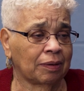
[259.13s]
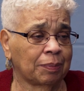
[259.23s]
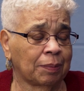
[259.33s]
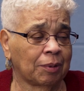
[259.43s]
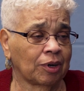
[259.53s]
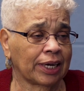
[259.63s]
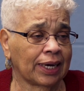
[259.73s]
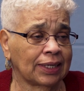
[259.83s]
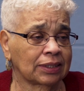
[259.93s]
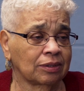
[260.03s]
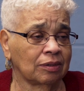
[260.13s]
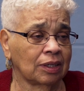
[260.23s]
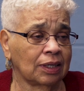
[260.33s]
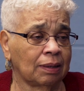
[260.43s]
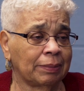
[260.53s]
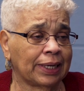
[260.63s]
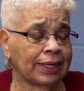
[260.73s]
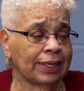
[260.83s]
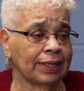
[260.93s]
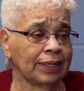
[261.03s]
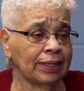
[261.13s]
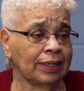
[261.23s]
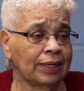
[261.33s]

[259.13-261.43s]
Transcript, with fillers: of the Pomonkey High School alumni.